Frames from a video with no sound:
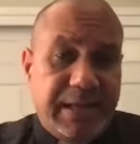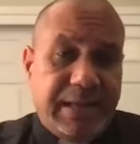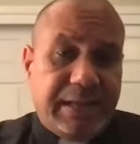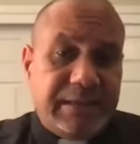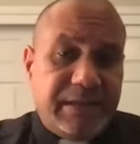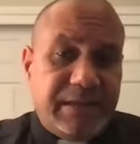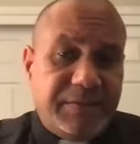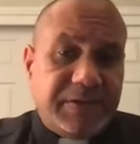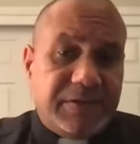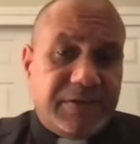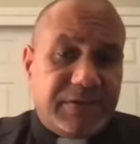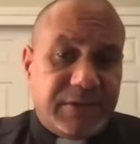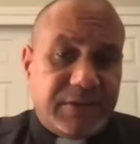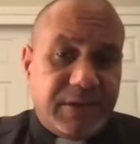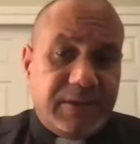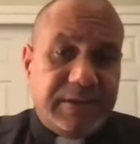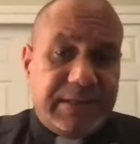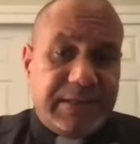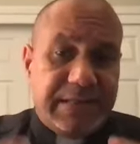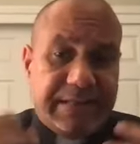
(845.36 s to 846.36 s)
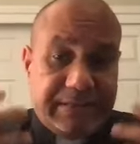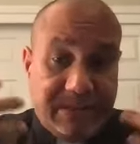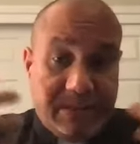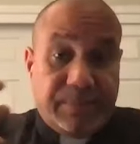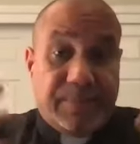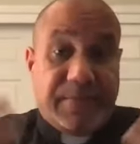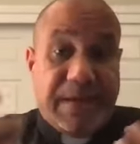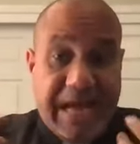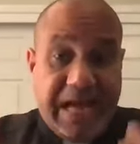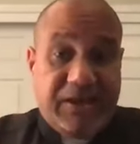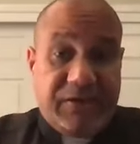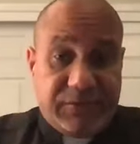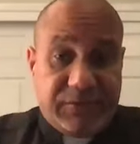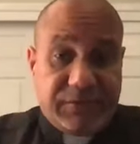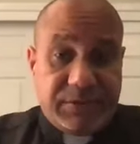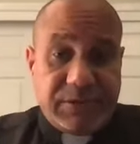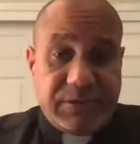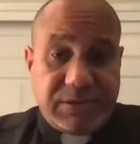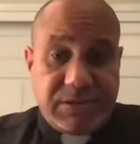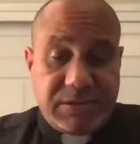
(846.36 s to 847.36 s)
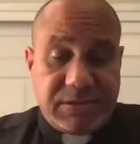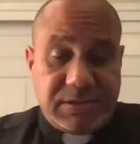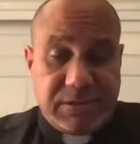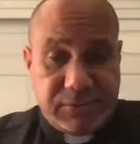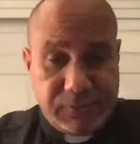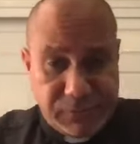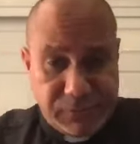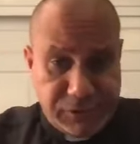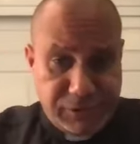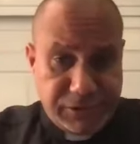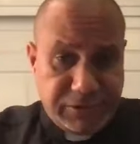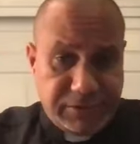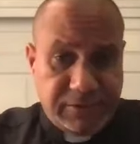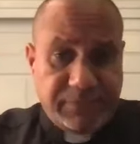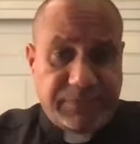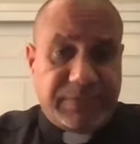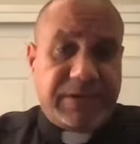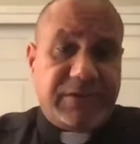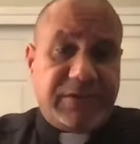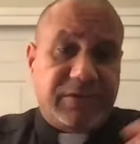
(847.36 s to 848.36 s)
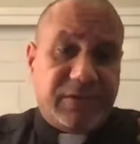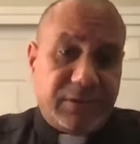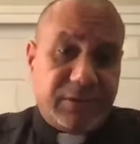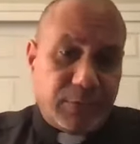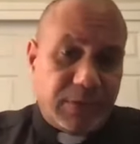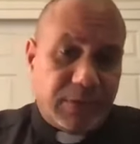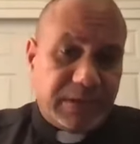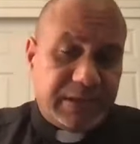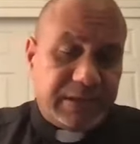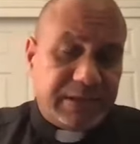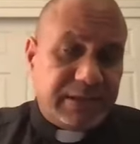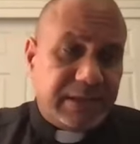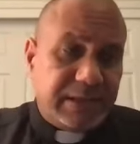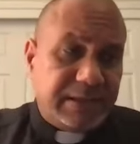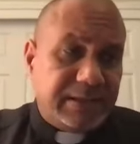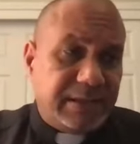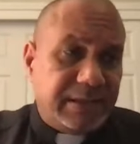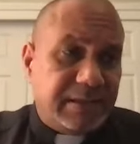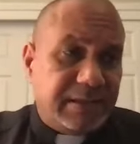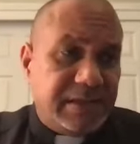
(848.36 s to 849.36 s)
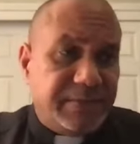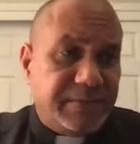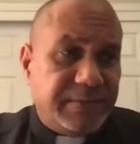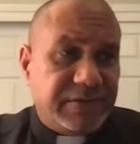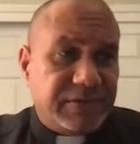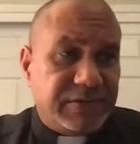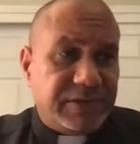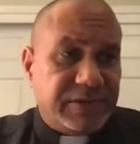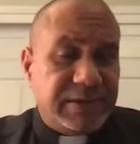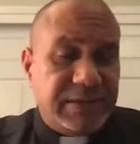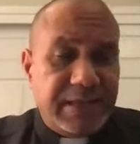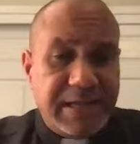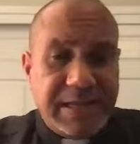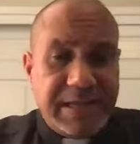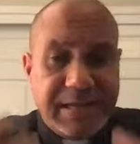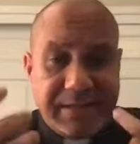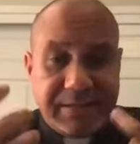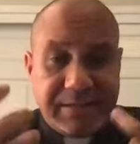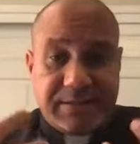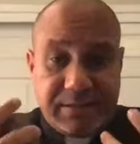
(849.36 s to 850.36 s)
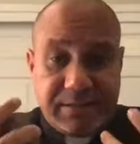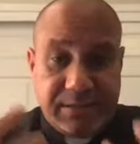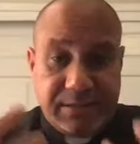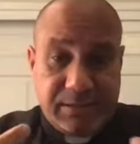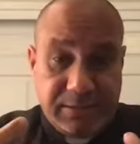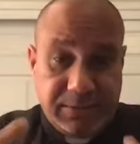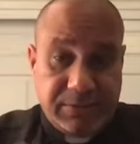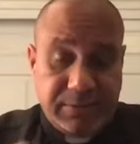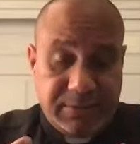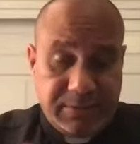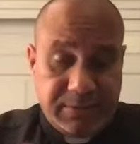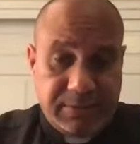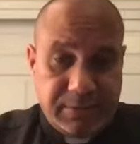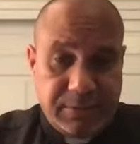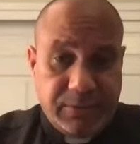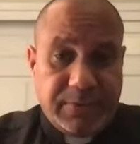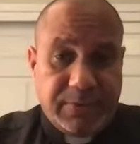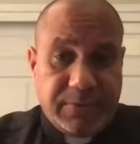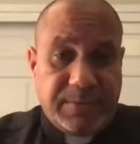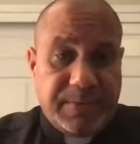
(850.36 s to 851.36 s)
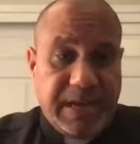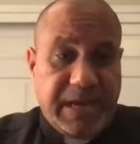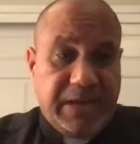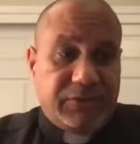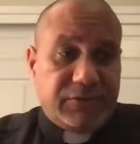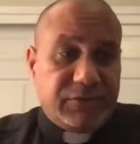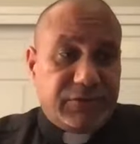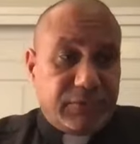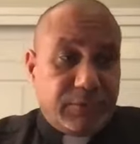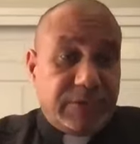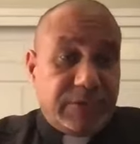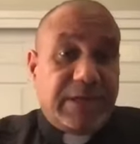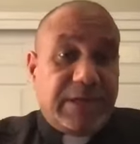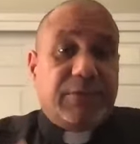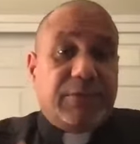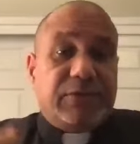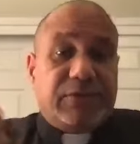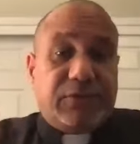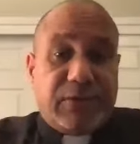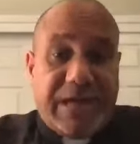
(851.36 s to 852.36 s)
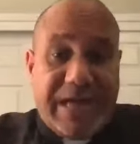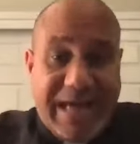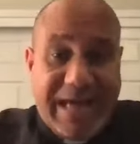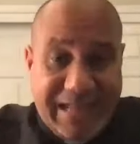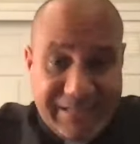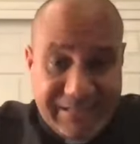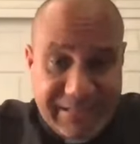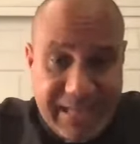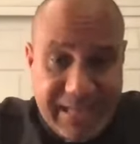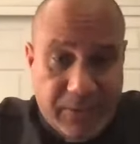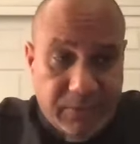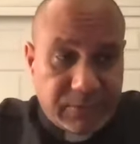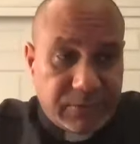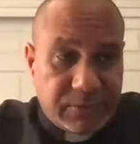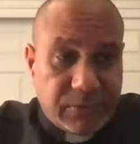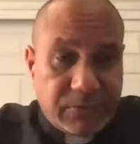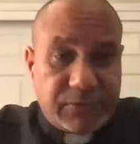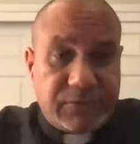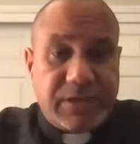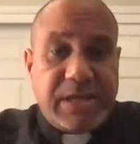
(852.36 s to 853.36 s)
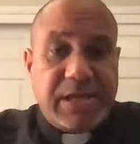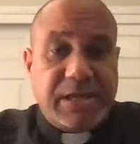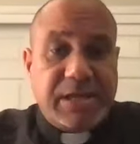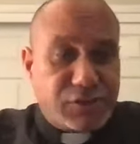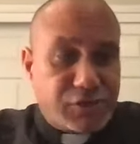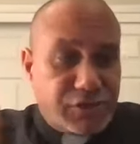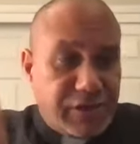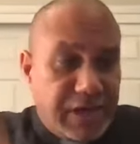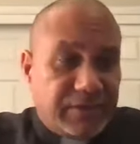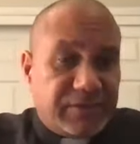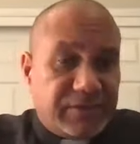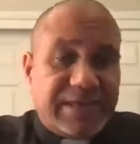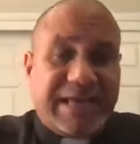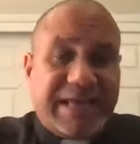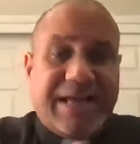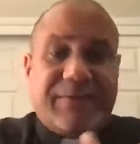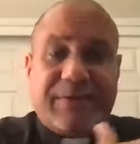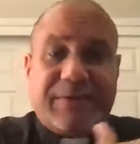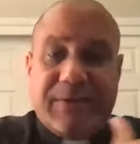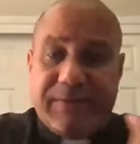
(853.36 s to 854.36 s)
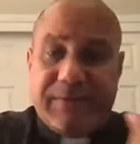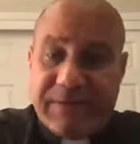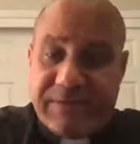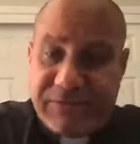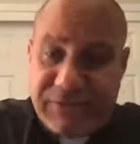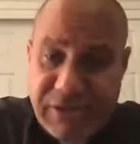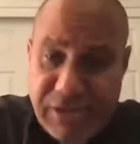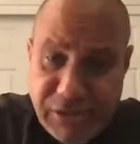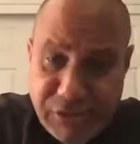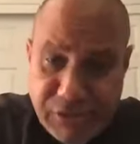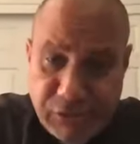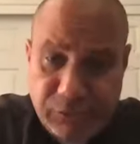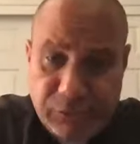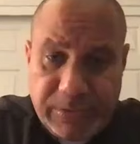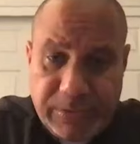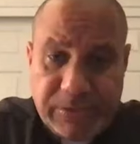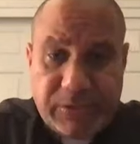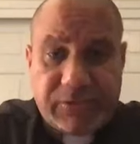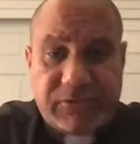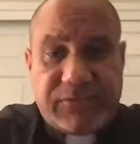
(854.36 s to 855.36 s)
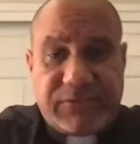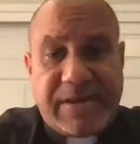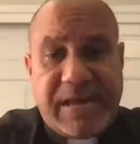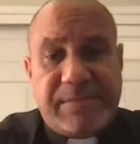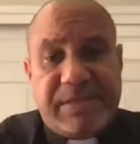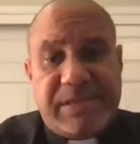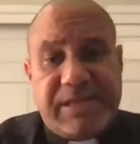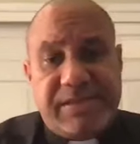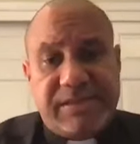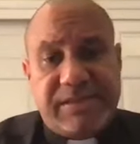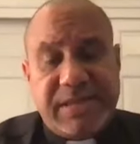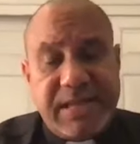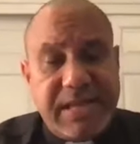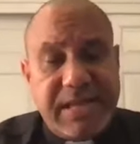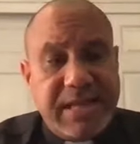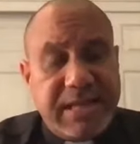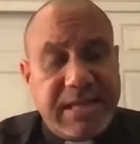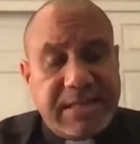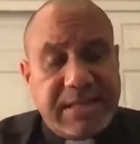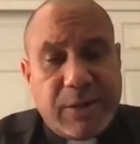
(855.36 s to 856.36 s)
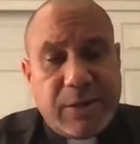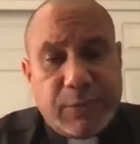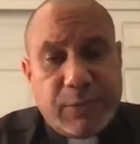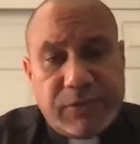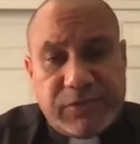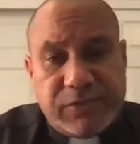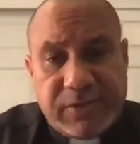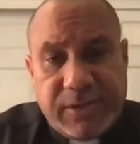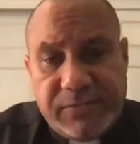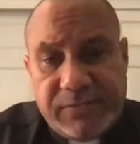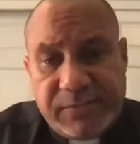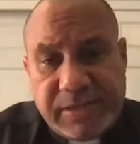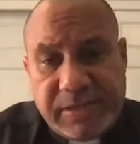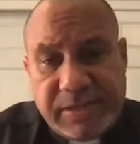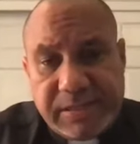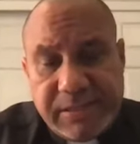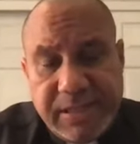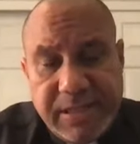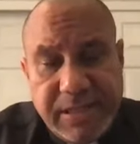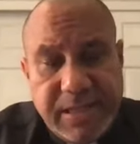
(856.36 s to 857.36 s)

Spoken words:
and Livingston, that their pastors, the 2 churches in Fresno, the one in Livingston, the Lutheran pastors were able to hand out those checks and have conversations with those families that were suffering.